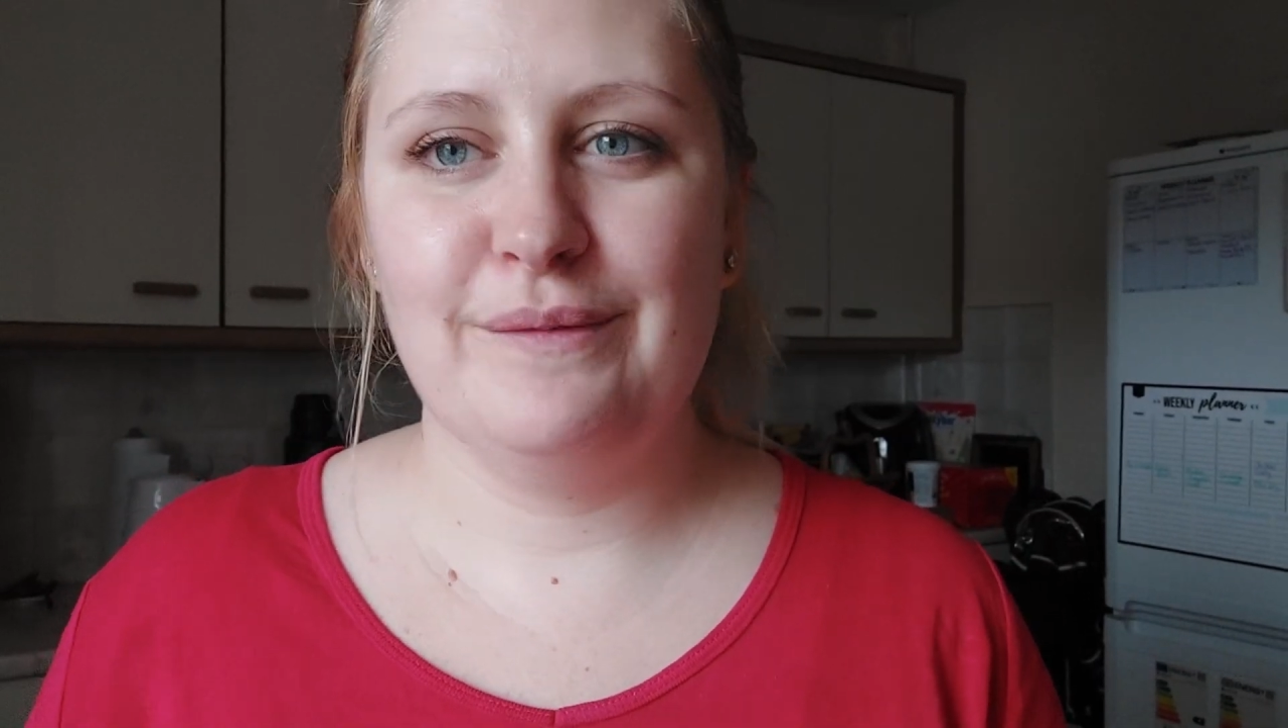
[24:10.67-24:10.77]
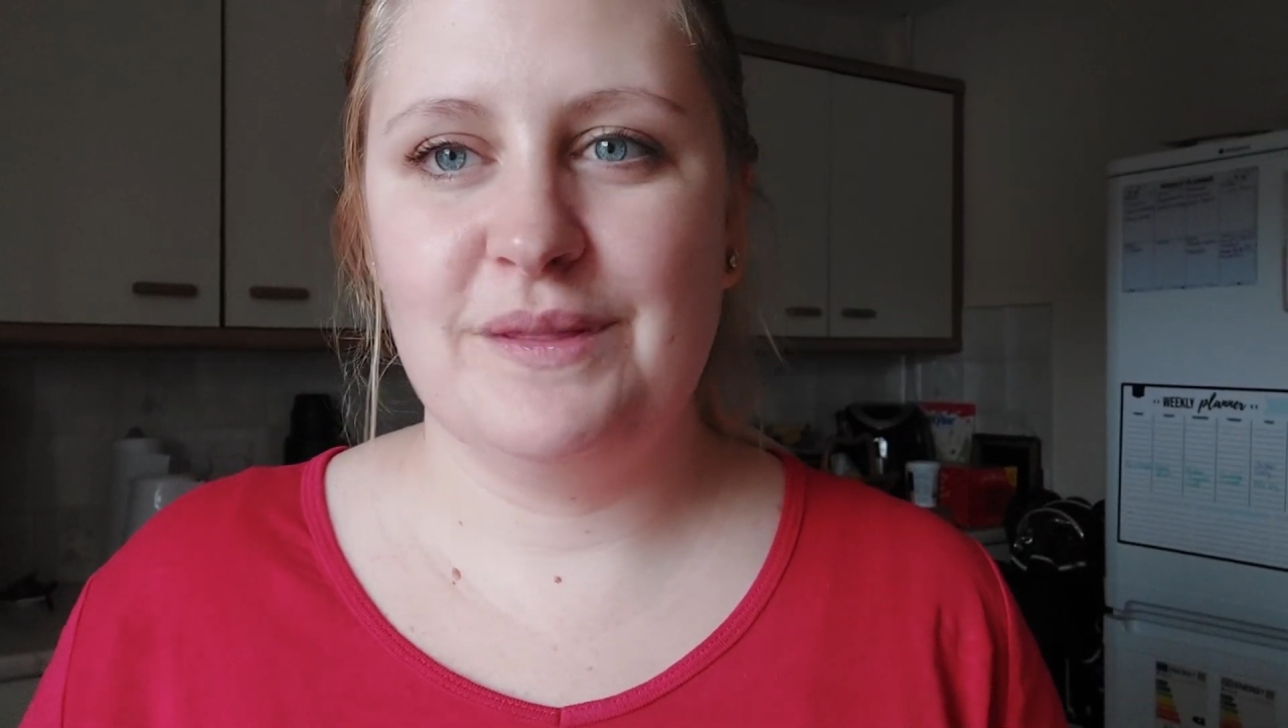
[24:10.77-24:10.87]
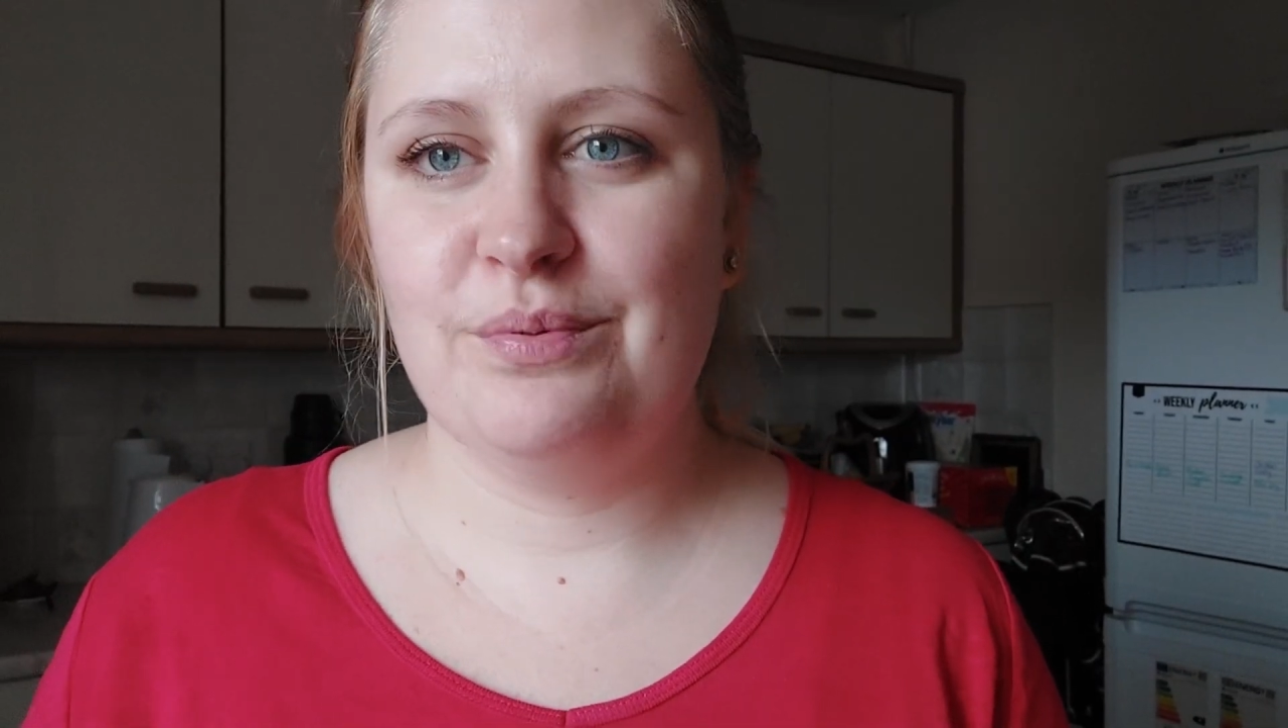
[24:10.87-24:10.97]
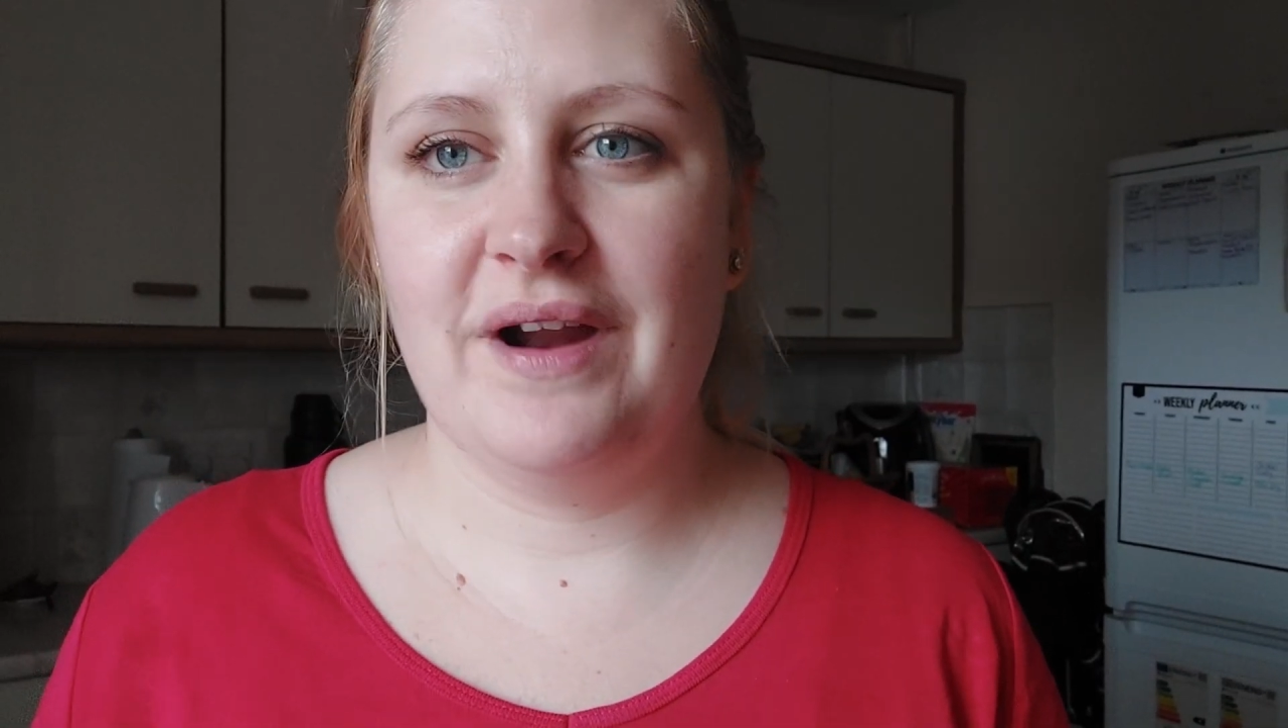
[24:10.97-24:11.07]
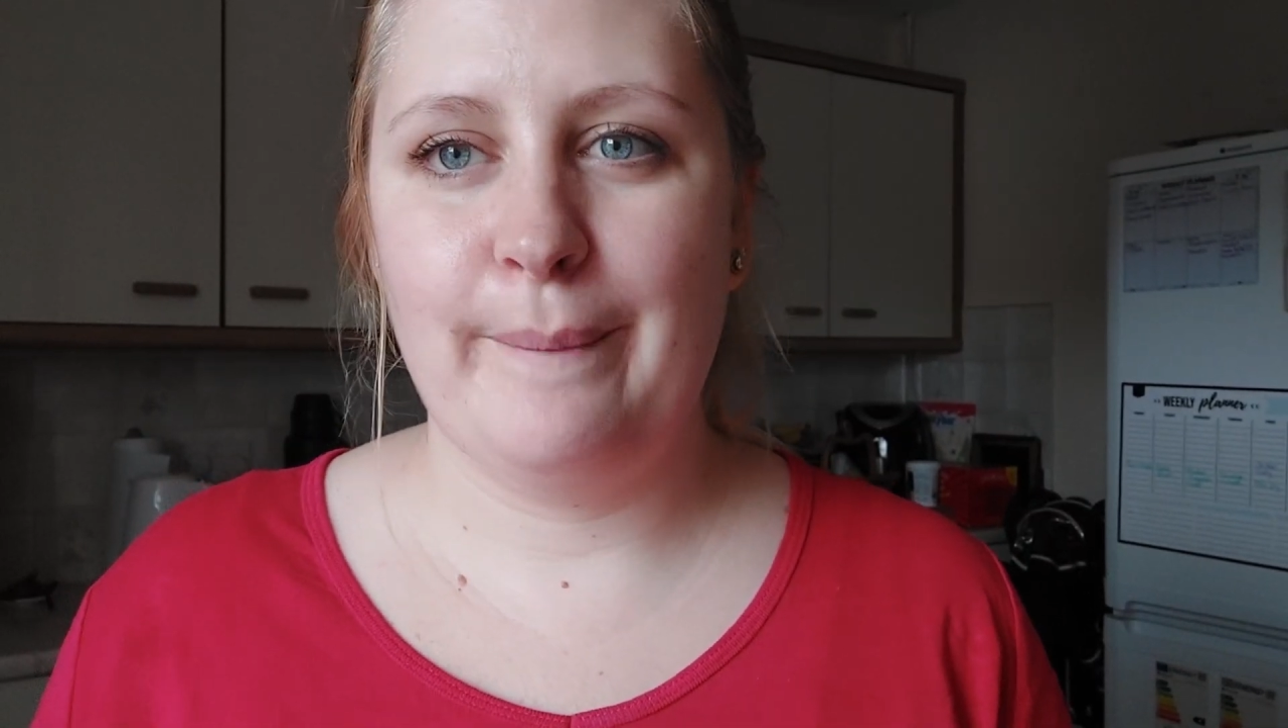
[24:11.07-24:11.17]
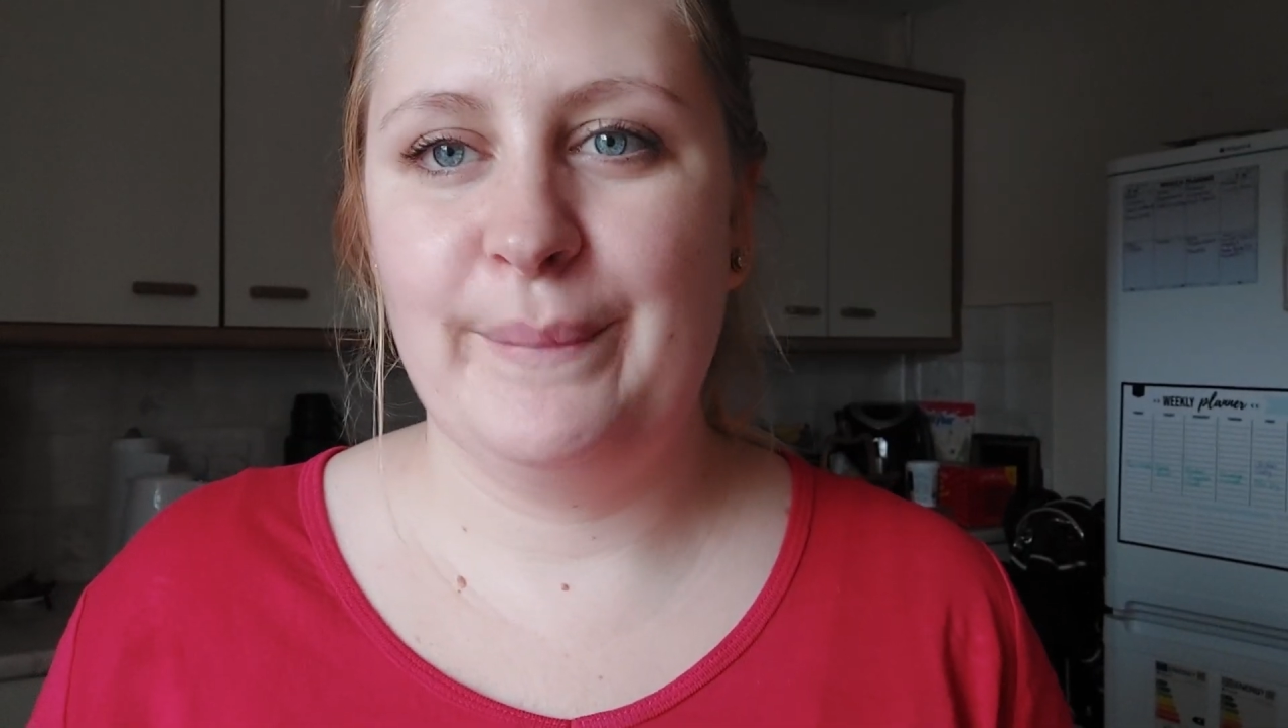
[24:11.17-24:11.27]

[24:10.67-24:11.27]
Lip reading: with the pram,